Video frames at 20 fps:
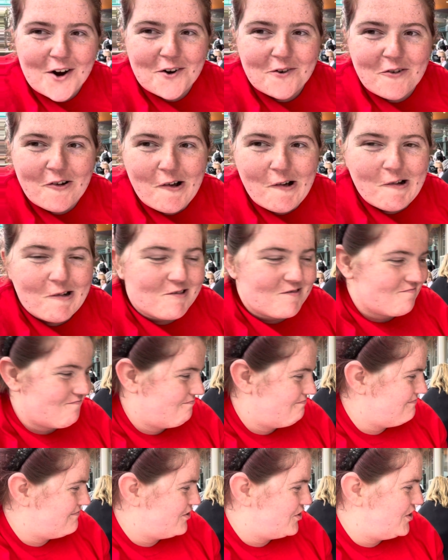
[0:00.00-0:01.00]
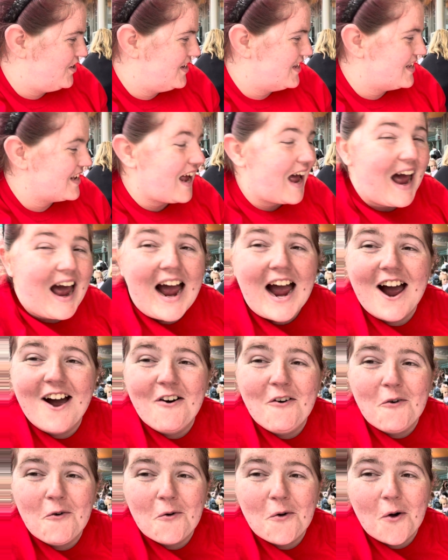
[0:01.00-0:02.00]
her own. She's
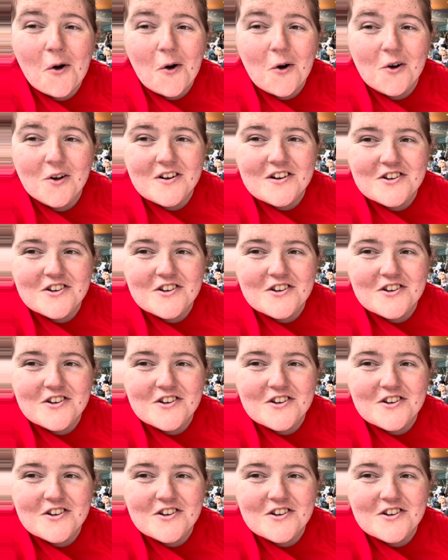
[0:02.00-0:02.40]
out cold,